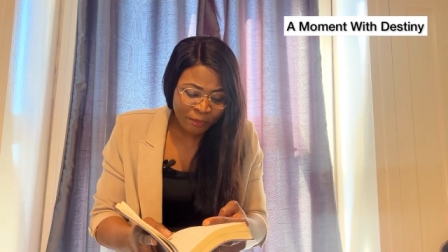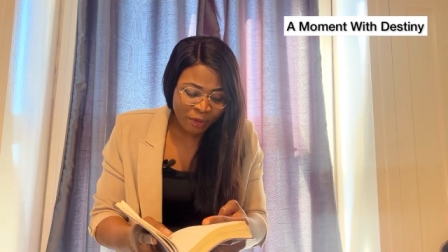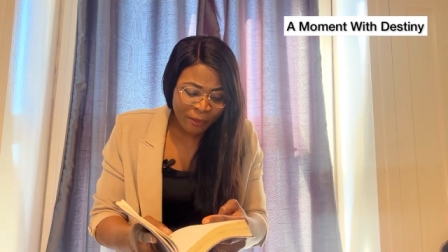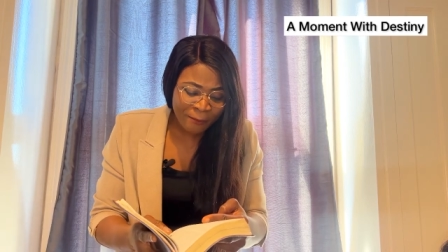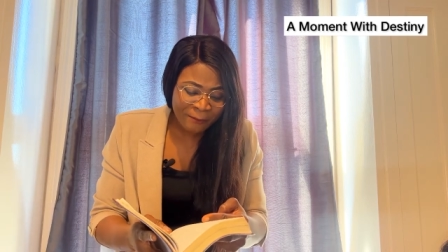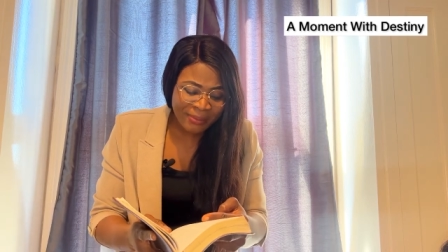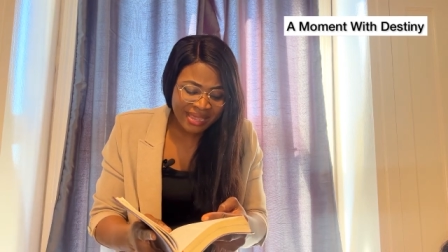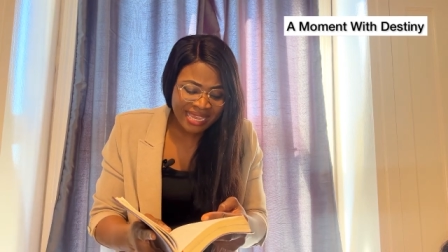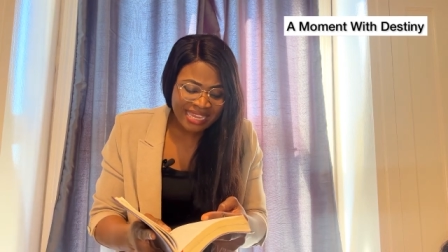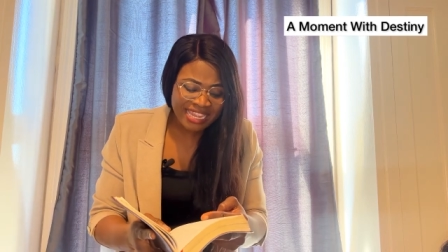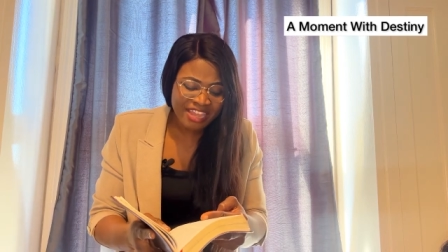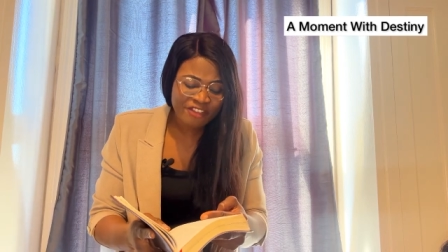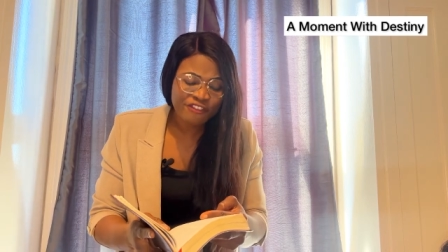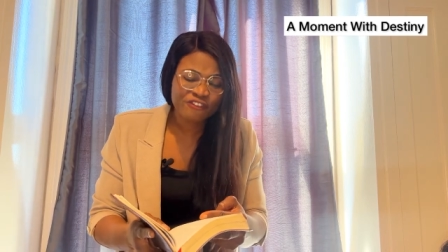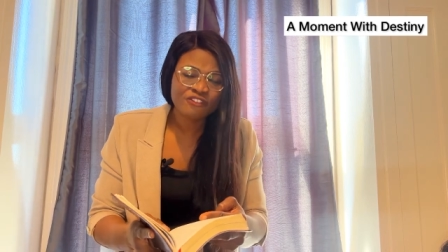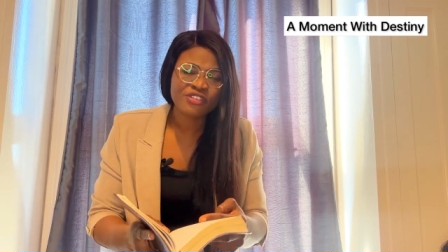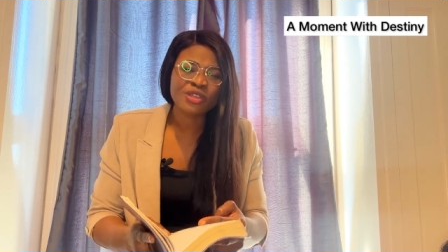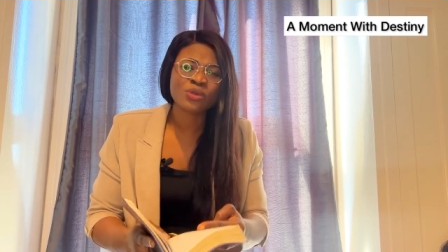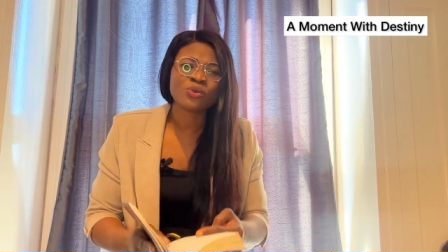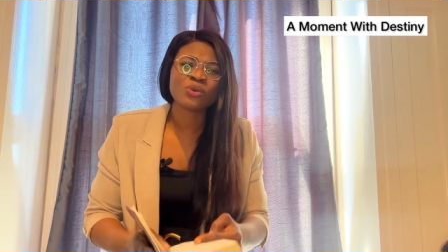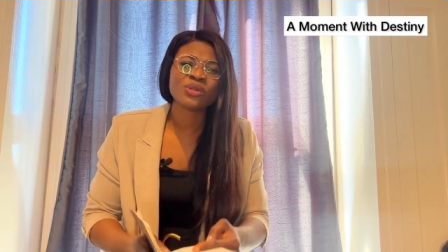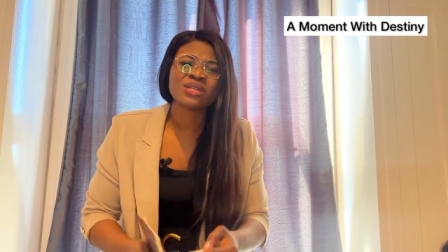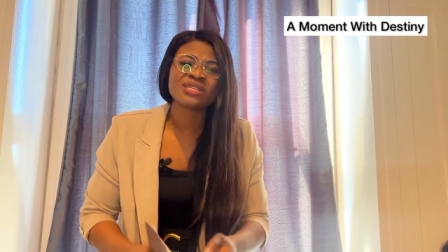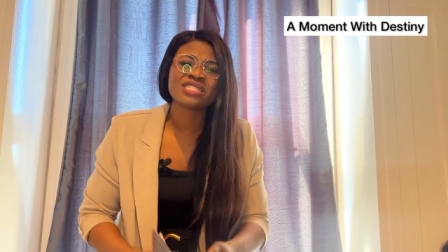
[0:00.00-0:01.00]
but be ye
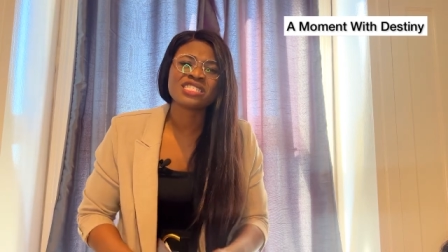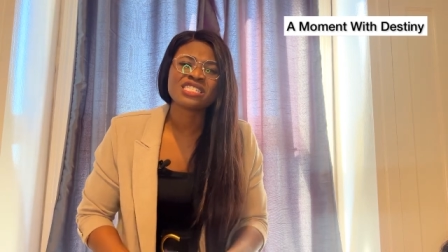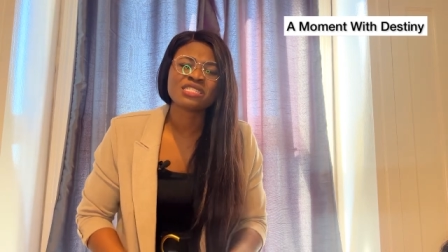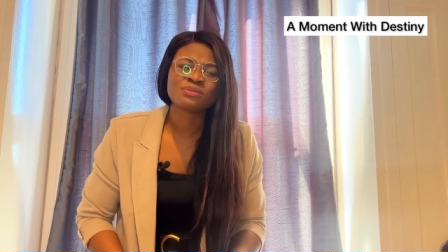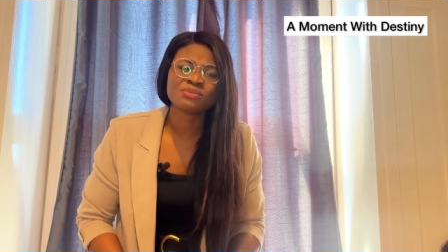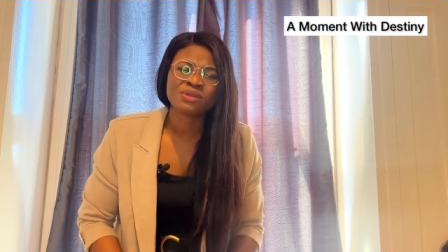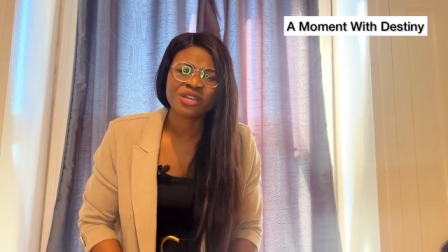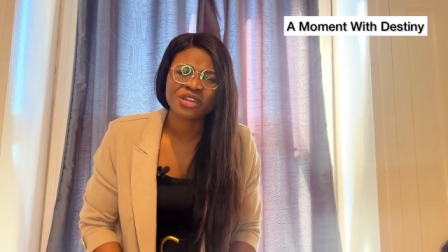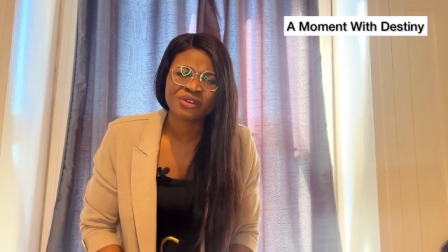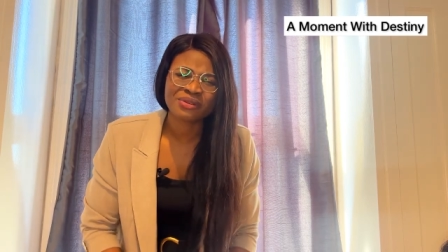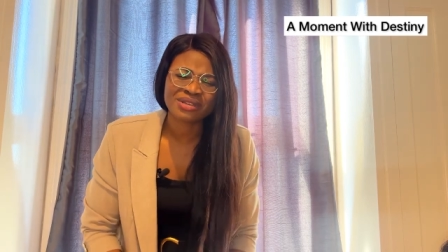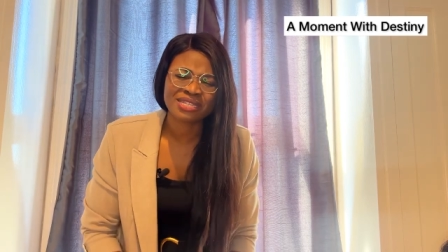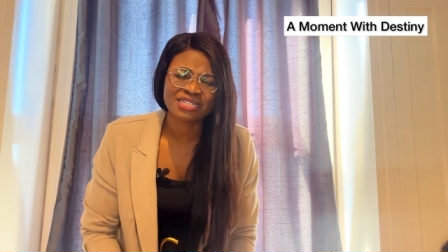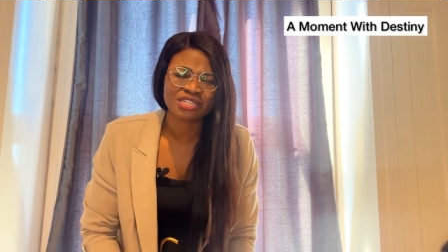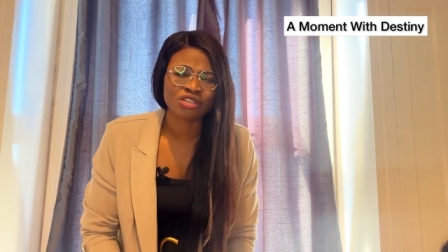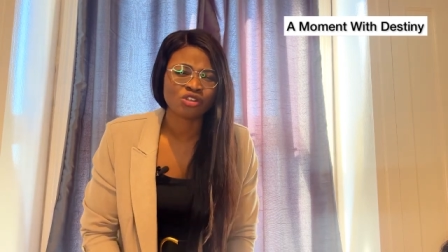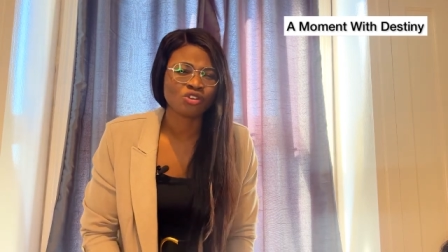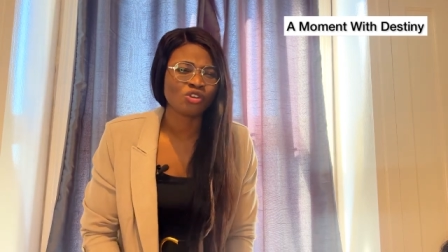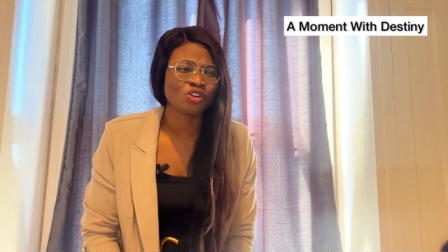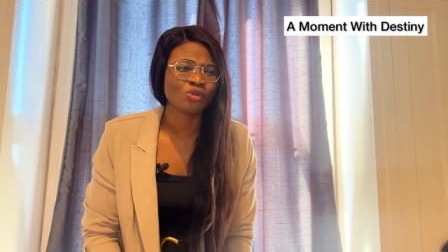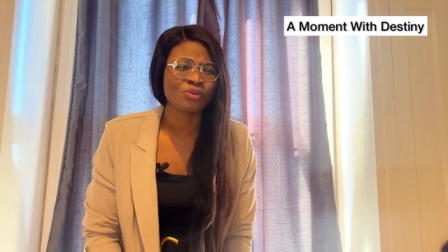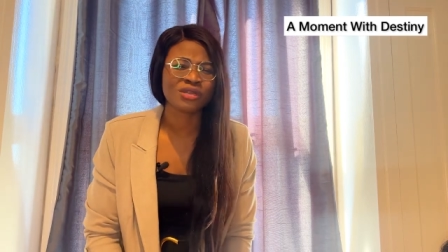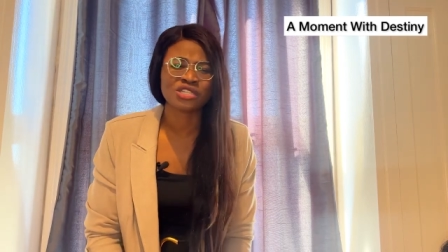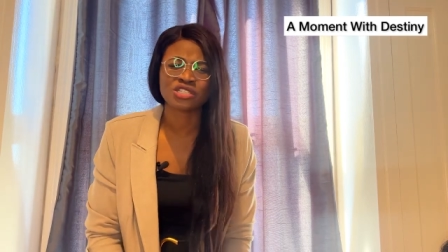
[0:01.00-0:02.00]
filled with the Spirit.
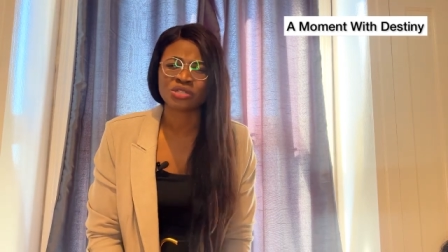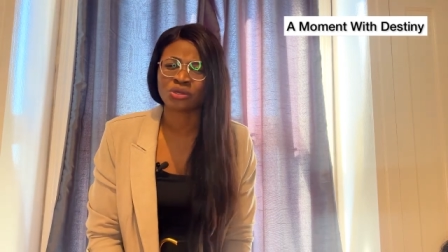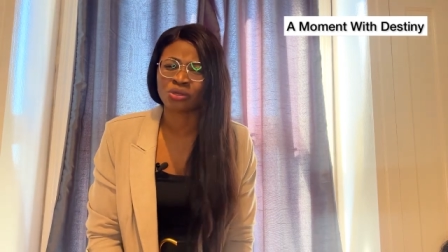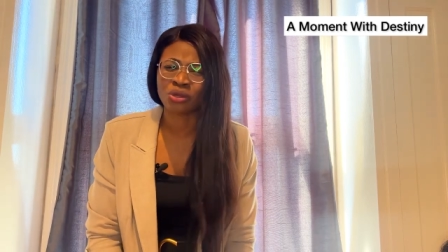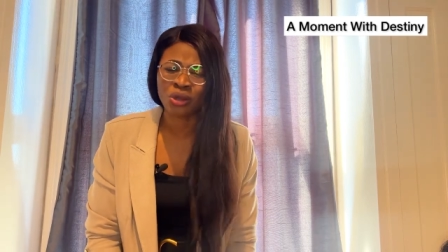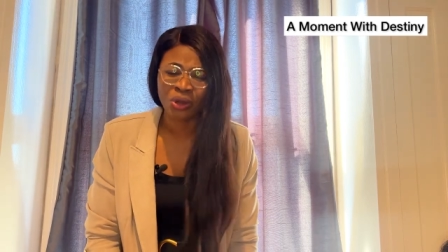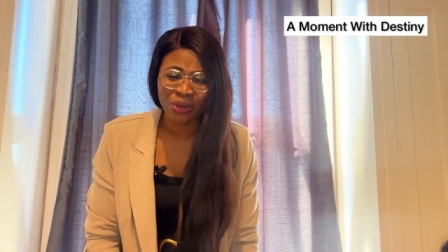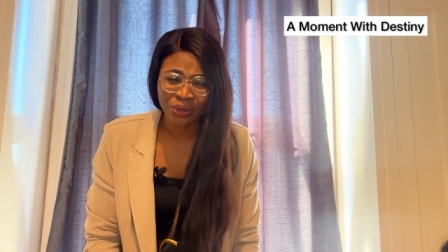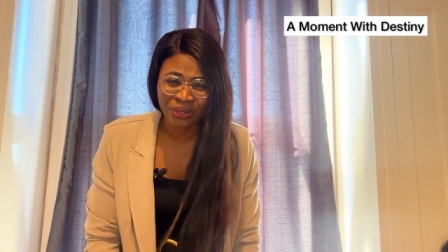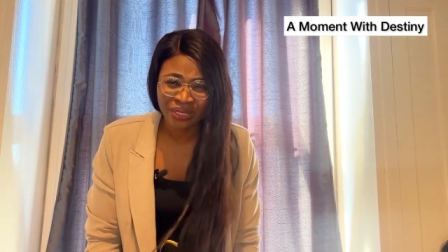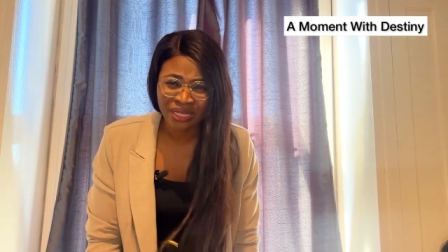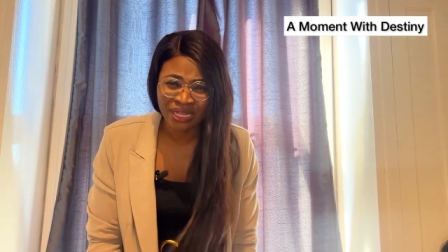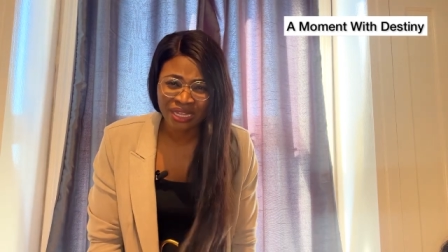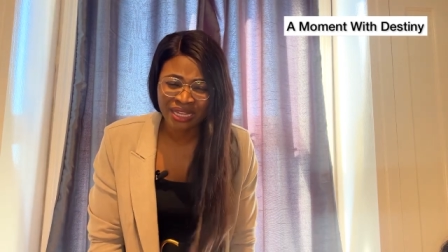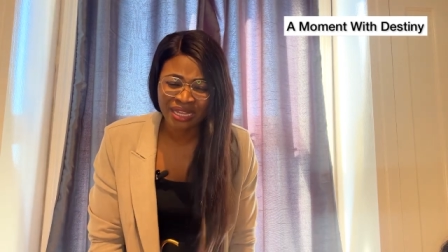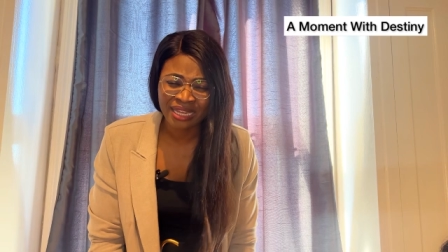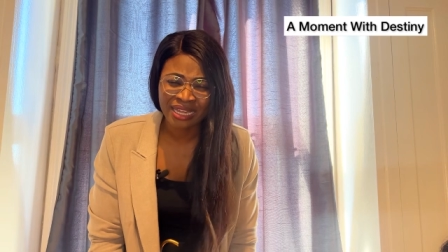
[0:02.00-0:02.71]
Glory to God.